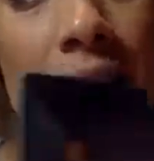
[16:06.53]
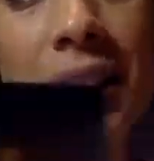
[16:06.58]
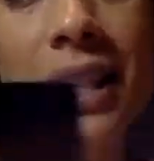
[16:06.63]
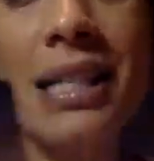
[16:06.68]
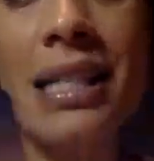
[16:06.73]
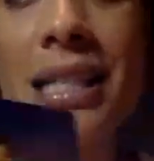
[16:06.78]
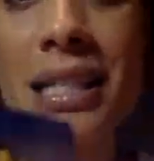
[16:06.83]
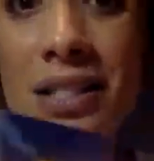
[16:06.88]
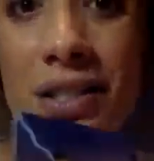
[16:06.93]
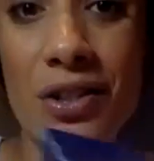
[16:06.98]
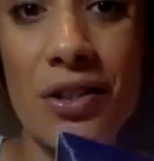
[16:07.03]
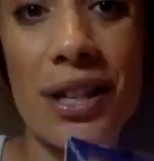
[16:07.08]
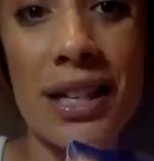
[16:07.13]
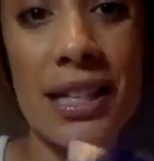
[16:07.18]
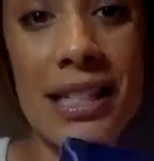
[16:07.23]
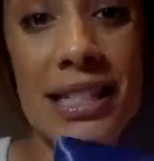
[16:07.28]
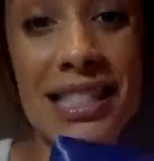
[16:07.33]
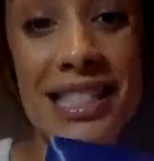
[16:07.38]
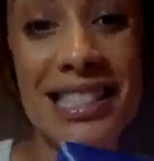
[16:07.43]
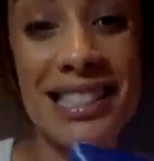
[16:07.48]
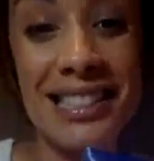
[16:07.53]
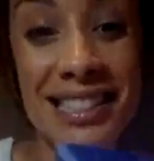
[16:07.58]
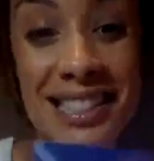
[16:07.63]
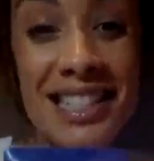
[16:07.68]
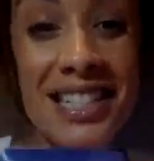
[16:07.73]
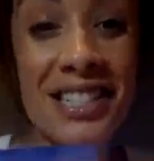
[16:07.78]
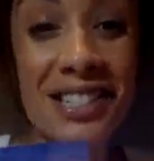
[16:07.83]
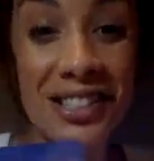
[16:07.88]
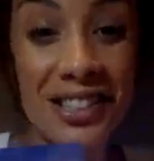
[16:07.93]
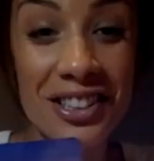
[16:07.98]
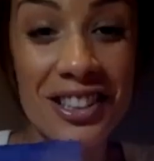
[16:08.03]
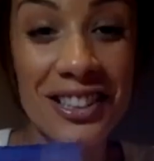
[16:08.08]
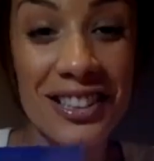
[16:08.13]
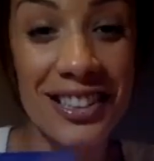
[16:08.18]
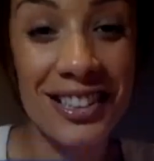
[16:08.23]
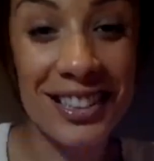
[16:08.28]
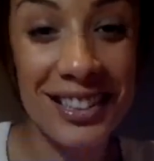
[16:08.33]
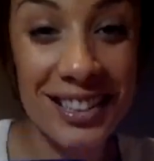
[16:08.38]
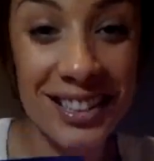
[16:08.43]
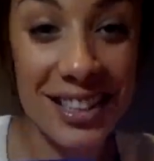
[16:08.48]
This is crazy. This is
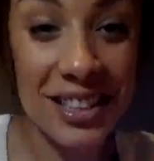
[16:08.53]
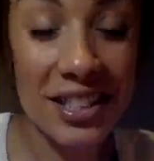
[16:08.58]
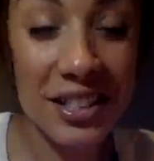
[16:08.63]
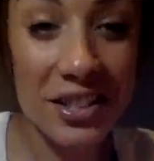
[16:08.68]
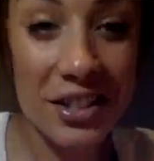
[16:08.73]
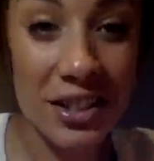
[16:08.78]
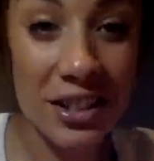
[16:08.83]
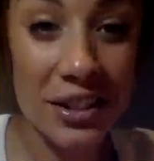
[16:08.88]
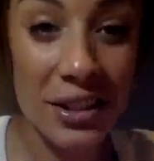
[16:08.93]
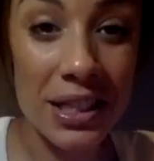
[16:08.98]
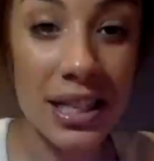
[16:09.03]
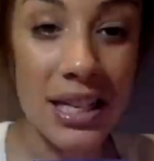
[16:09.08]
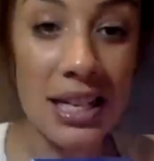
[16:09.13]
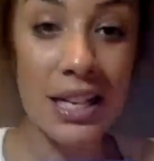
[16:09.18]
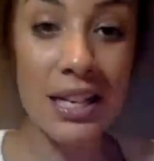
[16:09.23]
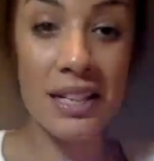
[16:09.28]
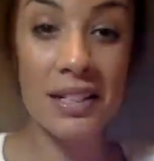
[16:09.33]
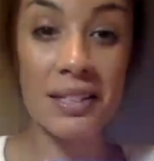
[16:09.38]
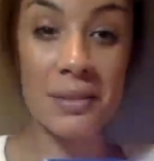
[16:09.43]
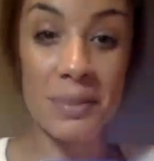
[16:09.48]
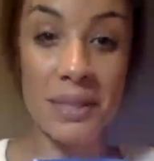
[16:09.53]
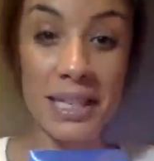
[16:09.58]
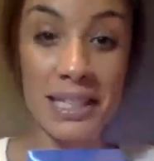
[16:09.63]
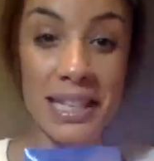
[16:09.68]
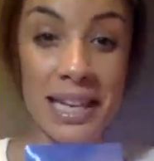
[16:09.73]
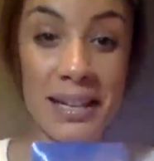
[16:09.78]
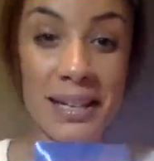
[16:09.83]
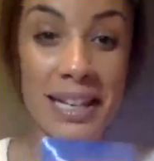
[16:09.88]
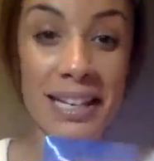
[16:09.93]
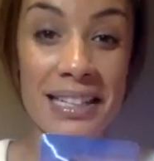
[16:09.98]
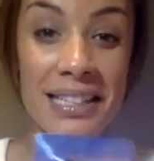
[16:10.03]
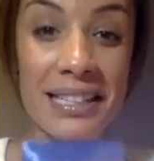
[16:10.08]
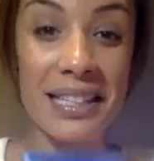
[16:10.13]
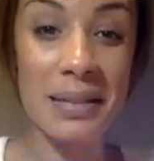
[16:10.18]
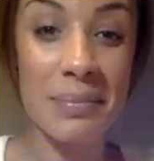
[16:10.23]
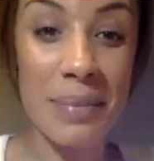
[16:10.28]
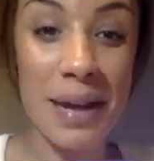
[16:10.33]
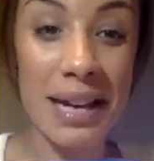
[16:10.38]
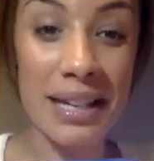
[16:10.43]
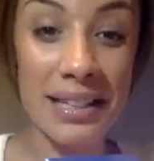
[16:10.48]
good. This is good. Let me get that nice
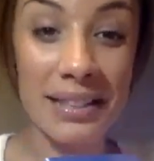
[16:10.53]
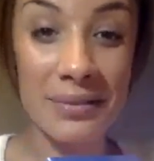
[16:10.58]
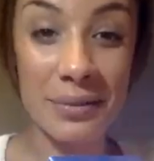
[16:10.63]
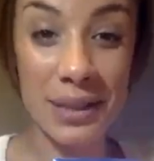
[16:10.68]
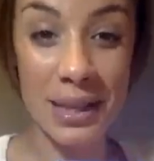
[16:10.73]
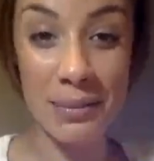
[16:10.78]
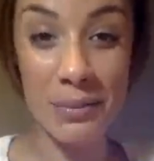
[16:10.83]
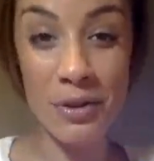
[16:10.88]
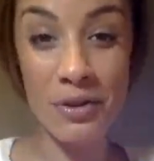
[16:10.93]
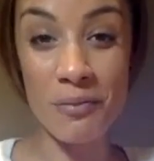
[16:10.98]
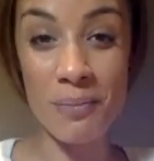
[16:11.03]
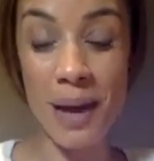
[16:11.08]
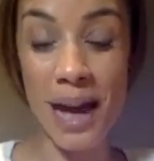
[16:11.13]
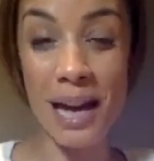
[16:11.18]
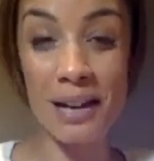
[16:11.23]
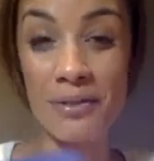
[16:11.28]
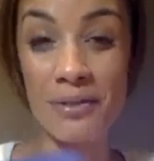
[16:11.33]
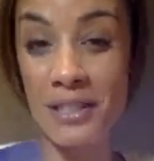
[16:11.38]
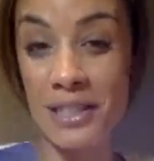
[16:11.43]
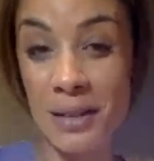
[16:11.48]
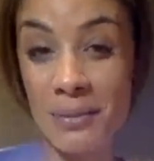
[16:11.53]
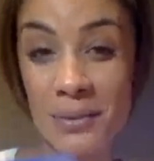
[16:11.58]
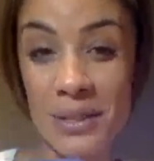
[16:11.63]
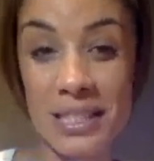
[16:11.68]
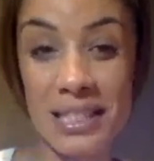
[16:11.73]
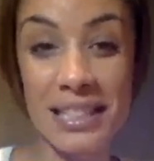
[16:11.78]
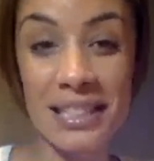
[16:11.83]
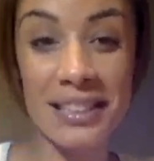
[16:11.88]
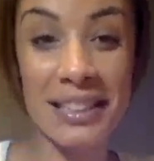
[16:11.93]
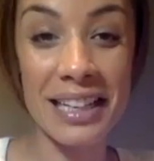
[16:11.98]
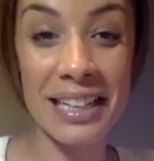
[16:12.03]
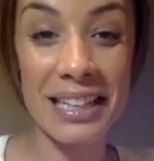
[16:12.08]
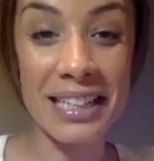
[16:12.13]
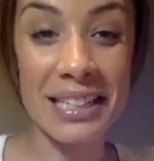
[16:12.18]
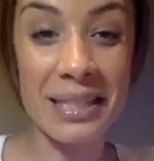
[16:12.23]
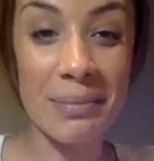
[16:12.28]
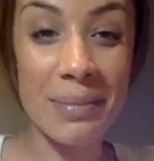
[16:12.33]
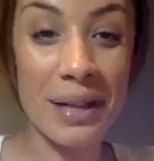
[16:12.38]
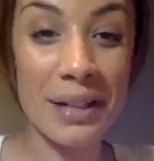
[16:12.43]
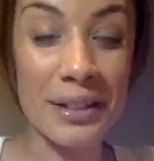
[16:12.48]
light back. When I move back, for some reason, the light
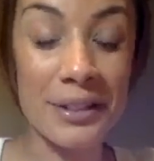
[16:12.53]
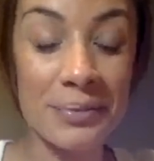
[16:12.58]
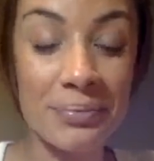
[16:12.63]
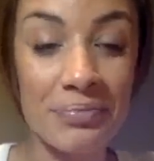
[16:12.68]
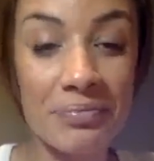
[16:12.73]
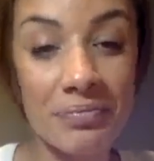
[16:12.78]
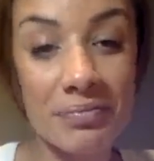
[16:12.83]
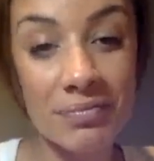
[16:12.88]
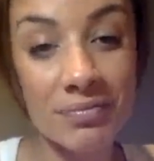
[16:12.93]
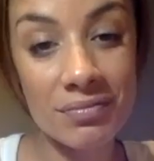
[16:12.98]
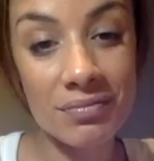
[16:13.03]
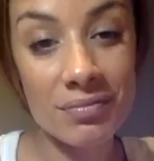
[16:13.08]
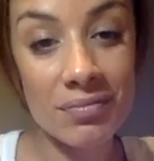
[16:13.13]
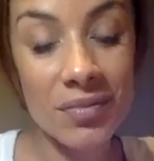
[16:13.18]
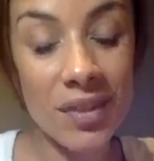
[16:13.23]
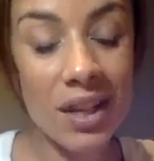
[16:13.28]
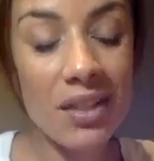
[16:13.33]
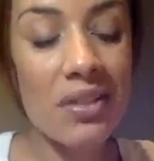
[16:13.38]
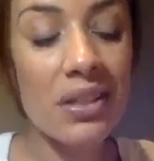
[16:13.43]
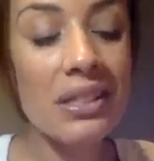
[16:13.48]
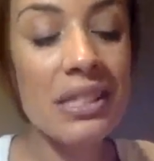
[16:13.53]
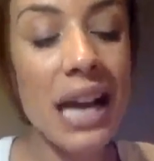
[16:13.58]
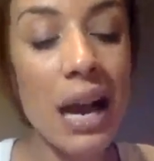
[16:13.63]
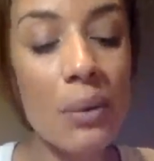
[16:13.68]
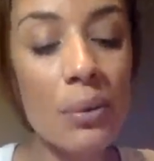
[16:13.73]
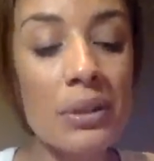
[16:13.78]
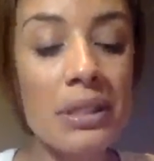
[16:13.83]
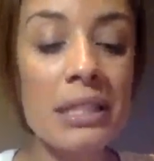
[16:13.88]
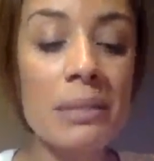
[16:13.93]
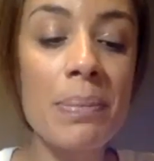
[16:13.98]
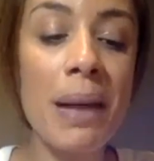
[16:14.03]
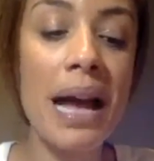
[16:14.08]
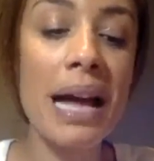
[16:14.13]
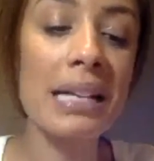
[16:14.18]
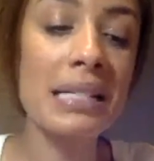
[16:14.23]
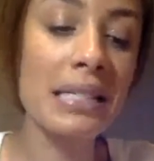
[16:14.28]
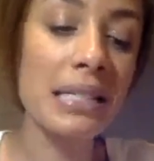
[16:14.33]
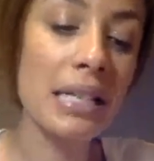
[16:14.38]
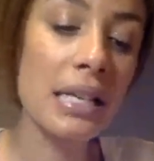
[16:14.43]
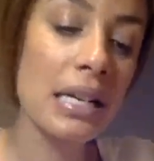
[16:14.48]
gets better. The Tower is
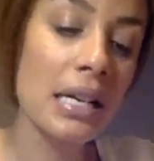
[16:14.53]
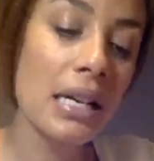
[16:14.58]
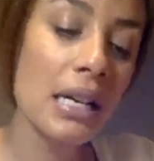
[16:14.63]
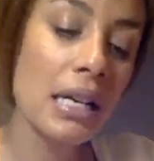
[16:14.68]
past.